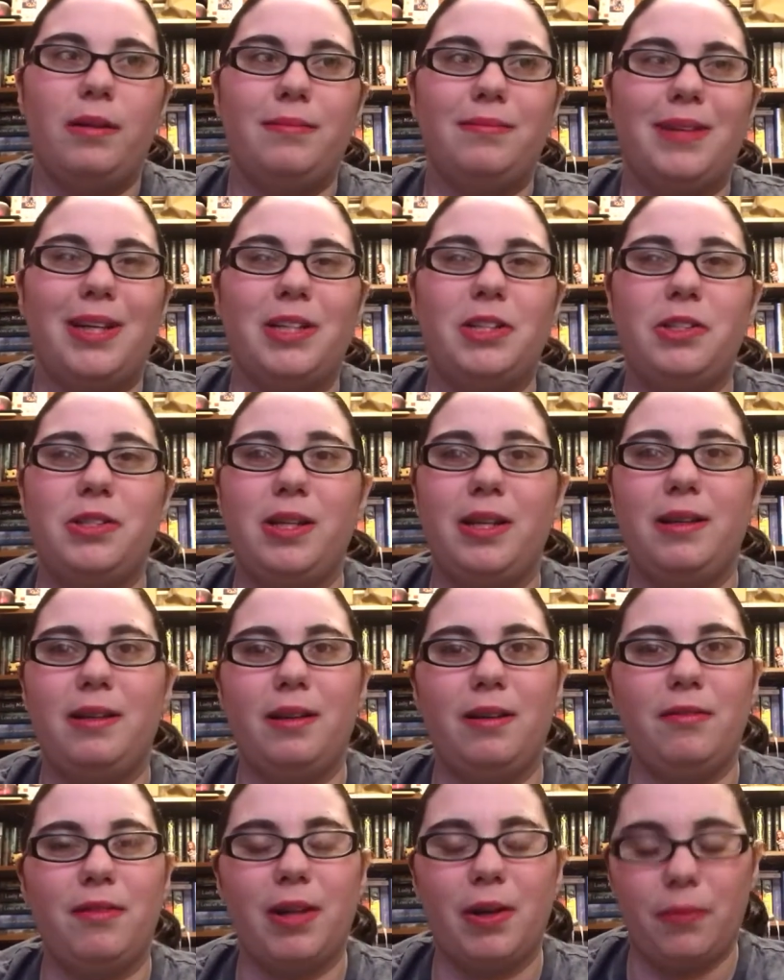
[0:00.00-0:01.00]
I just didn't
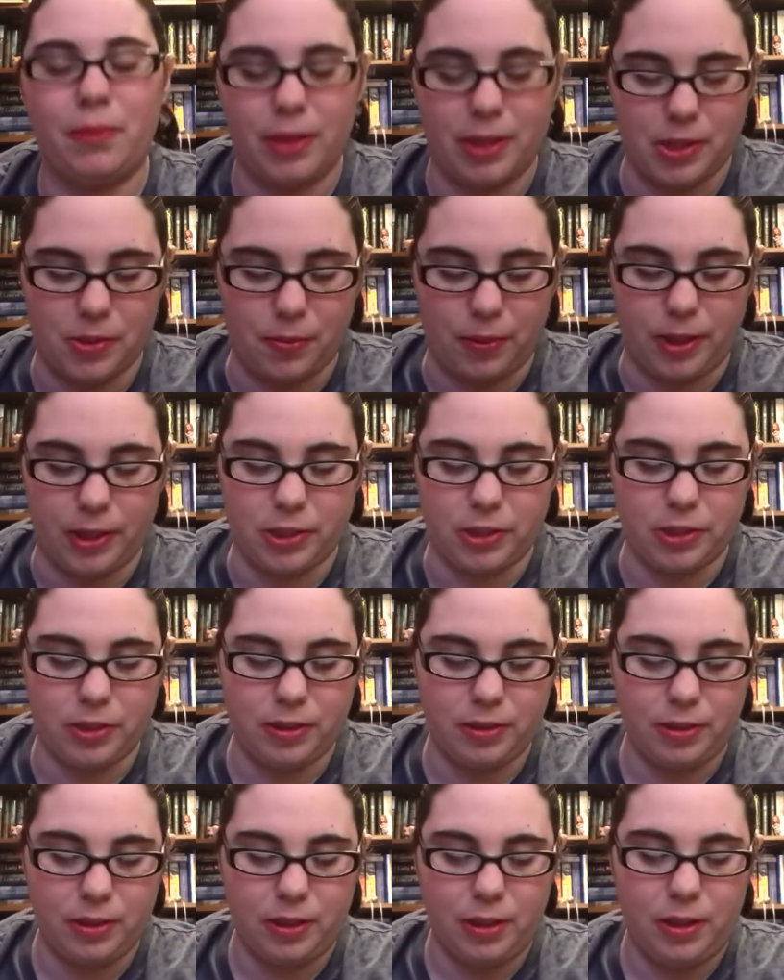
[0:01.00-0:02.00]
love that one as much.
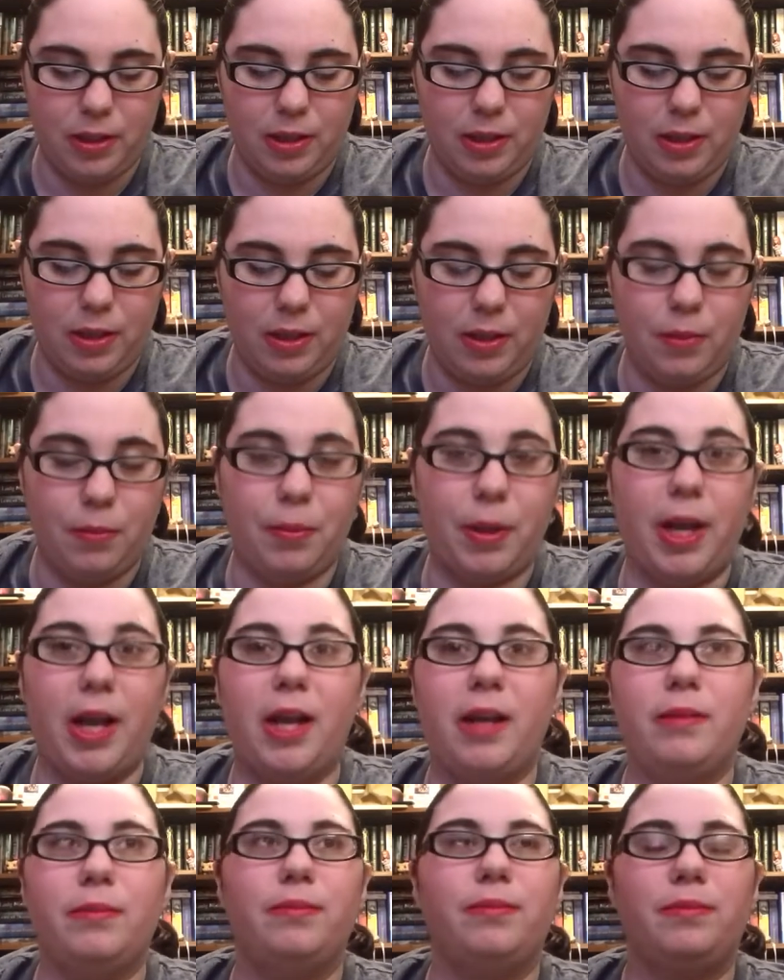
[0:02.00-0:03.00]

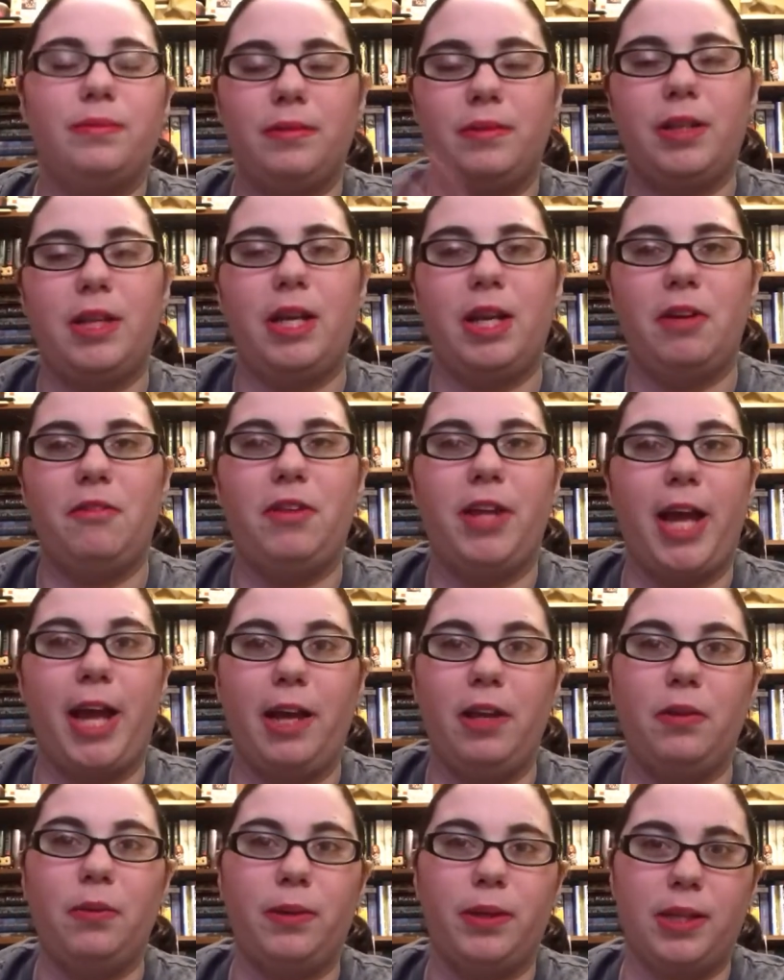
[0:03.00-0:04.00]
But if the
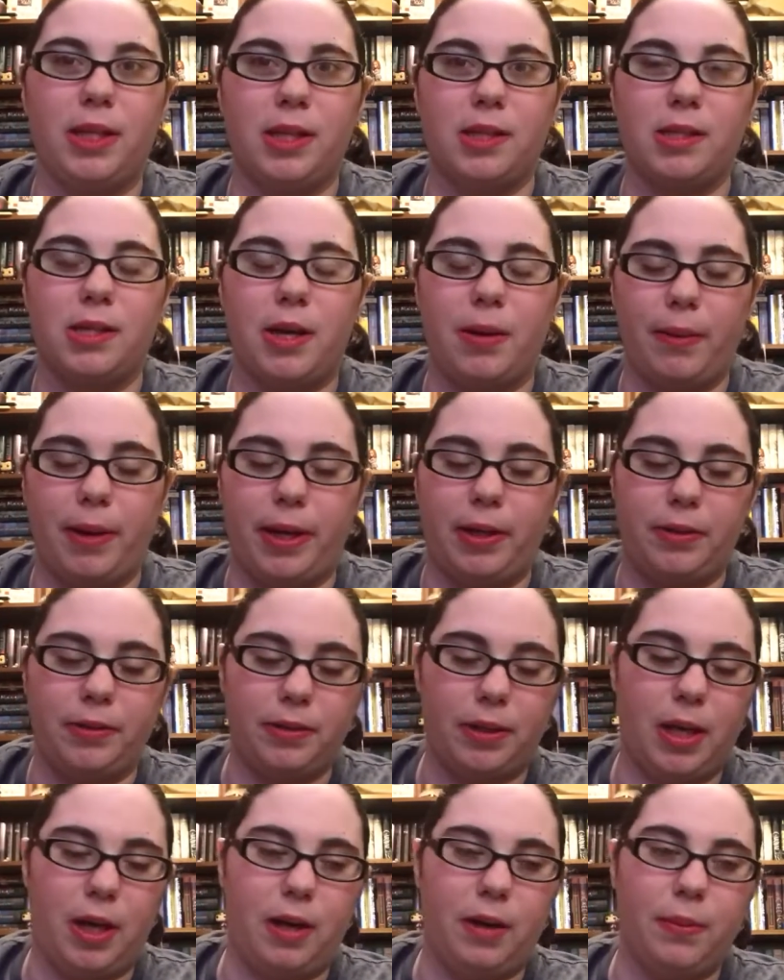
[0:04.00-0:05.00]
8th one does come out,
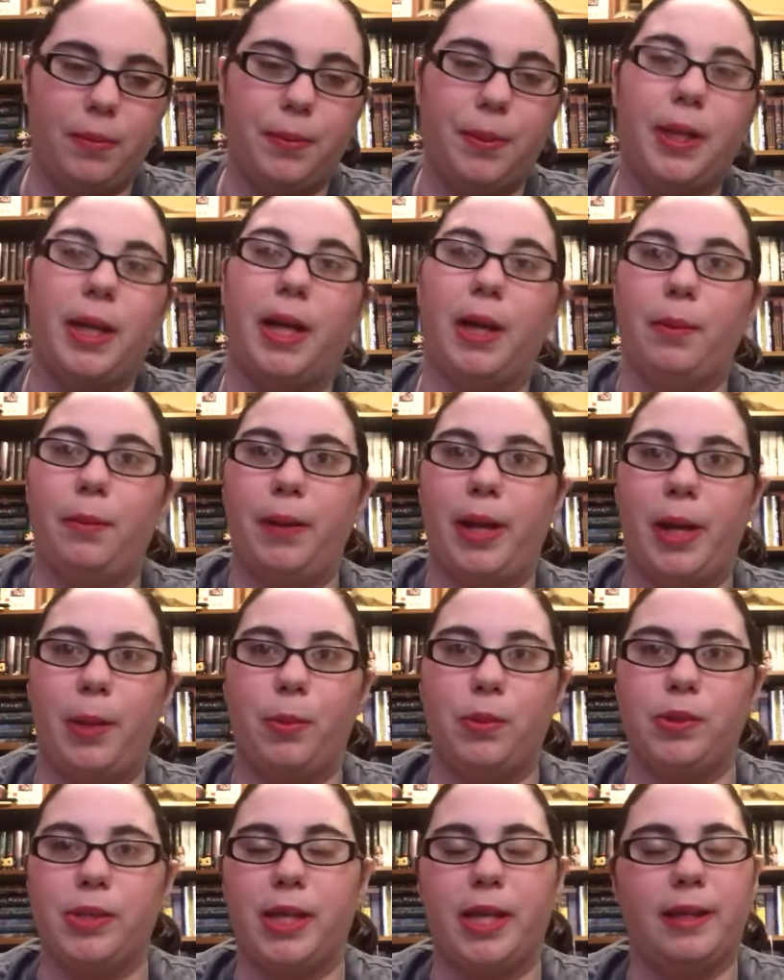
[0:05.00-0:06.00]
and I'm
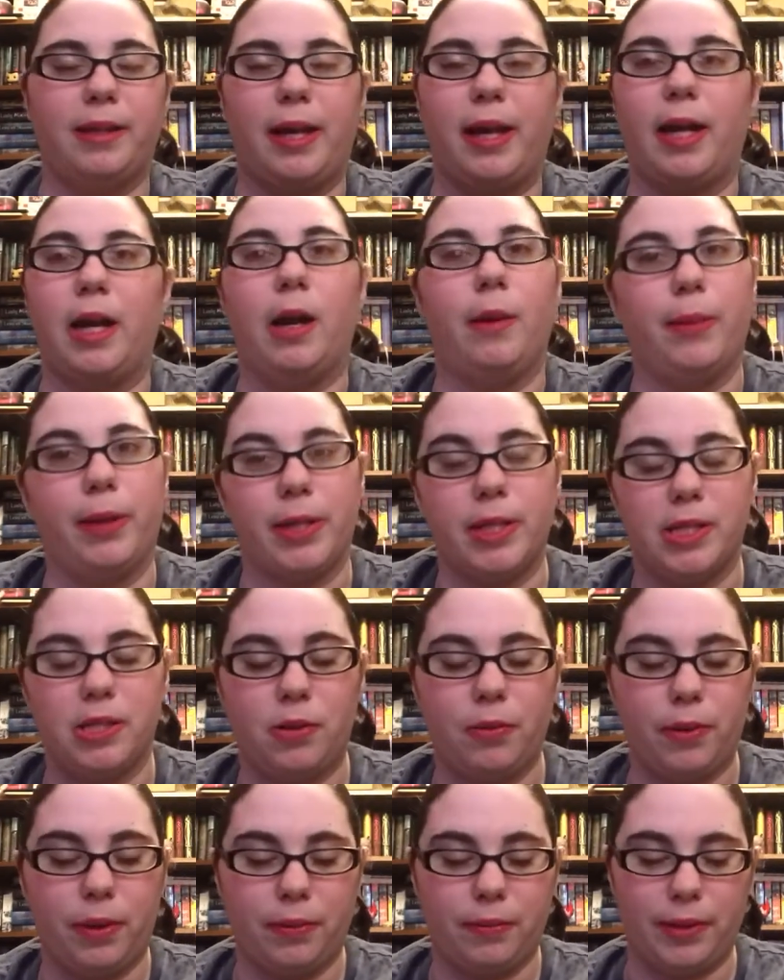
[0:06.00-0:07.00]
able to get that copy, I still
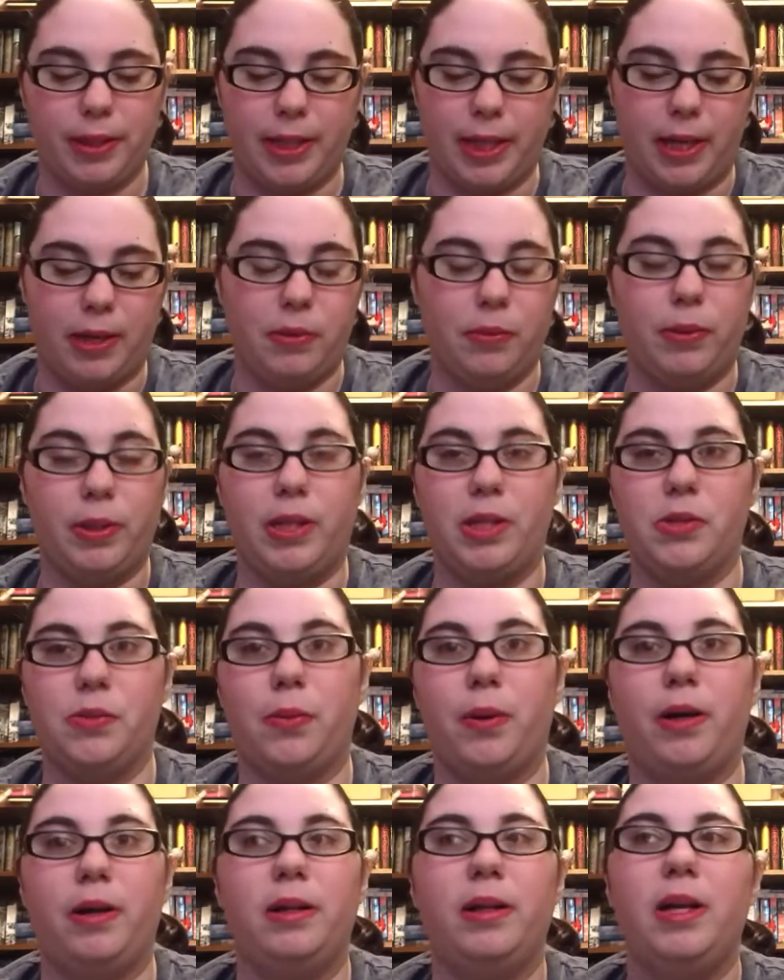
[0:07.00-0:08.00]
want to read that one as
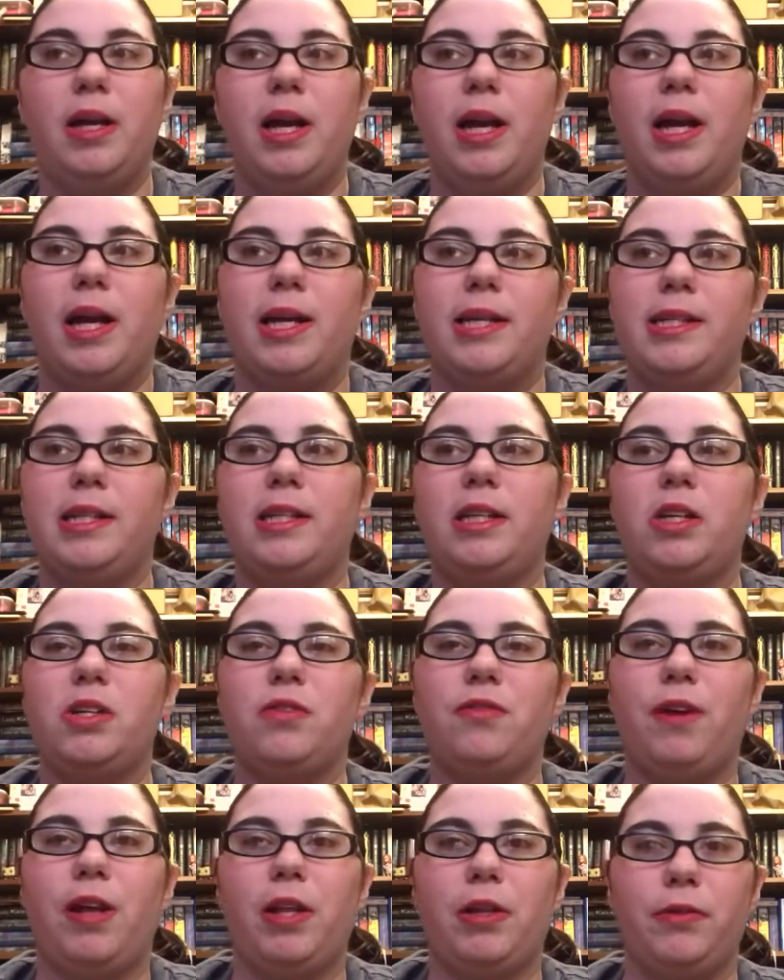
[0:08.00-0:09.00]
well, because it does
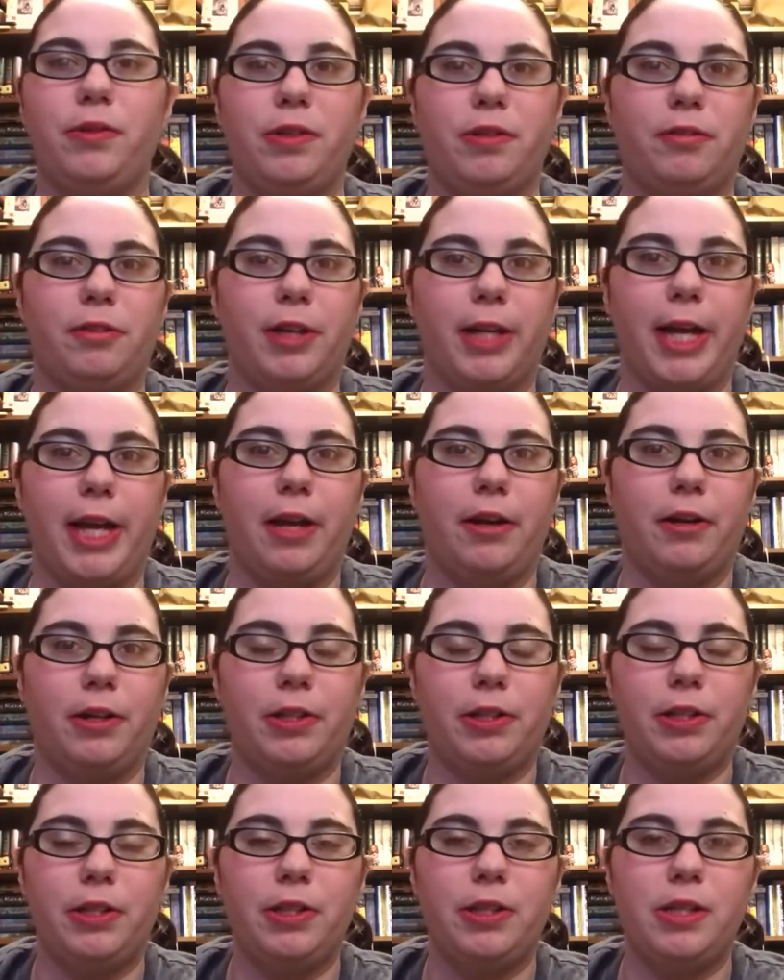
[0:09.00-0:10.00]
follow different
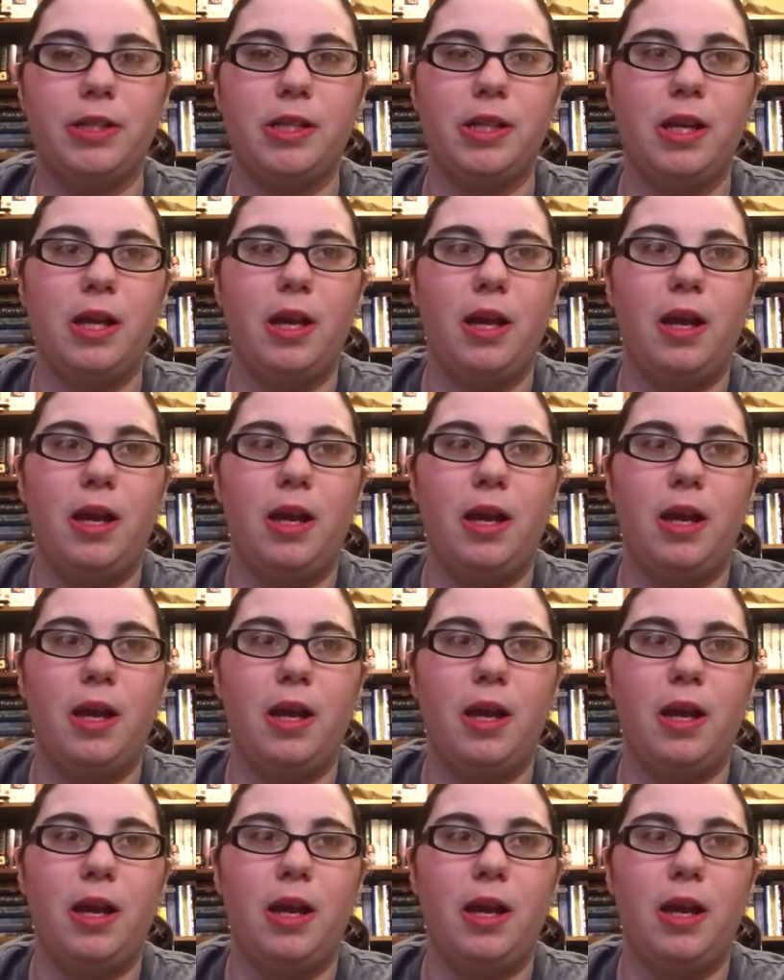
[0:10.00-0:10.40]
characters.